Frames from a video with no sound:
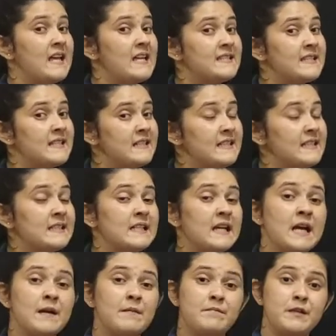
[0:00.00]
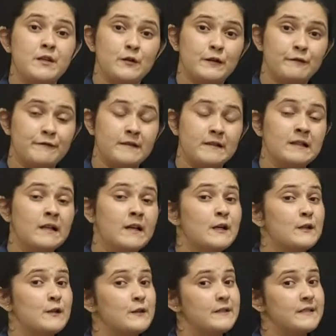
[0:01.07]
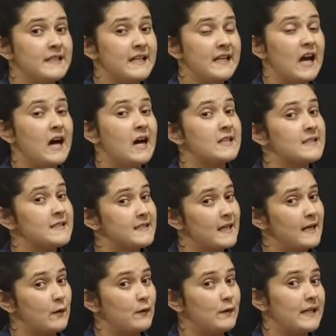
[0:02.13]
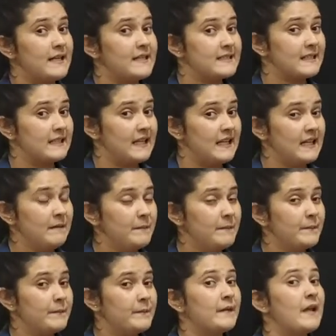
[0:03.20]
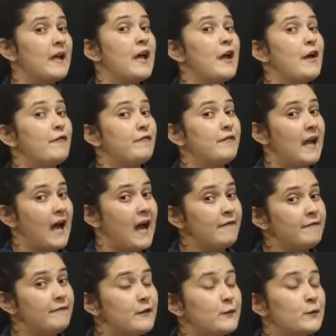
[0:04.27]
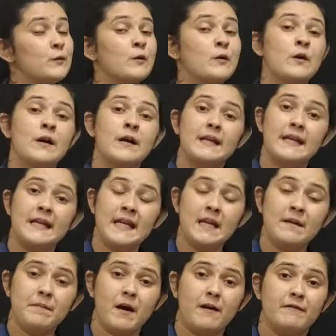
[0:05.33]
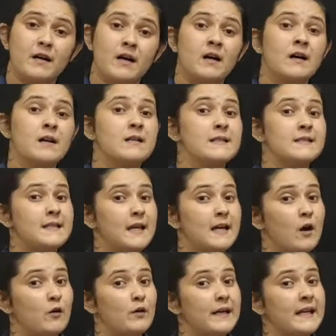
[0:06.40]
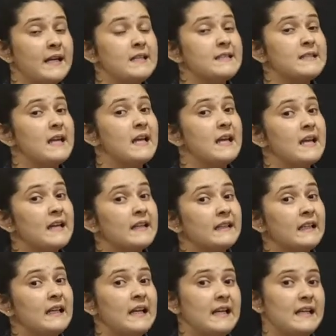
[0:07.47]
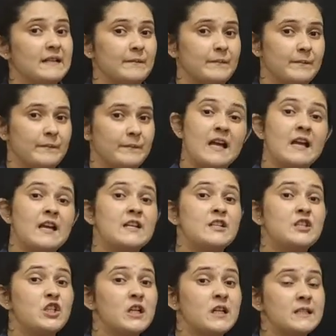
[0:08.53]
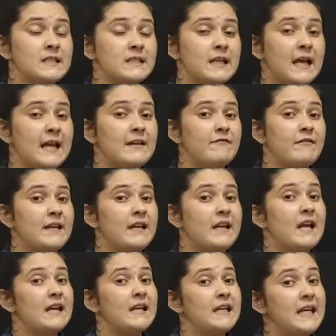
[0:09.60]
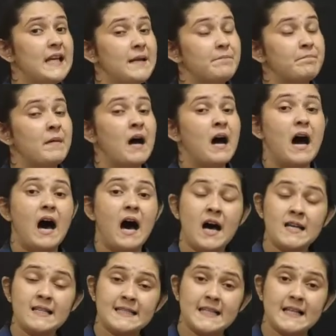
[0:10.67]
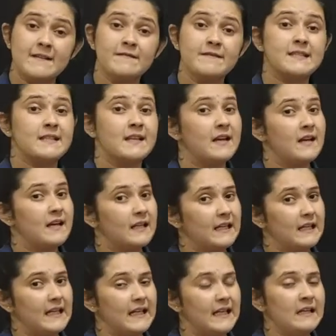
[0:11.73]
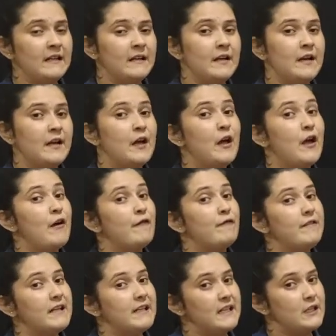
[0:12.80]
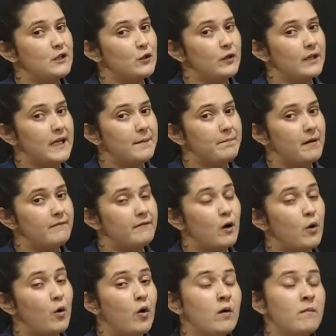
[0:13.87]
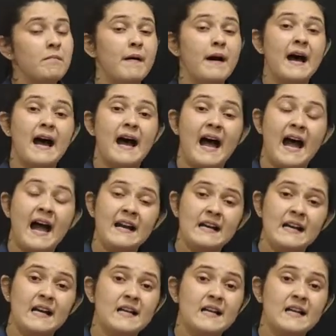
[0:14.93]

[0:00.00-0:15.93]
Isn't it beautiful to see our surroundings clean? We have to keep our surroundings clean. Just like we keep ourselves clean, we need to keep our home and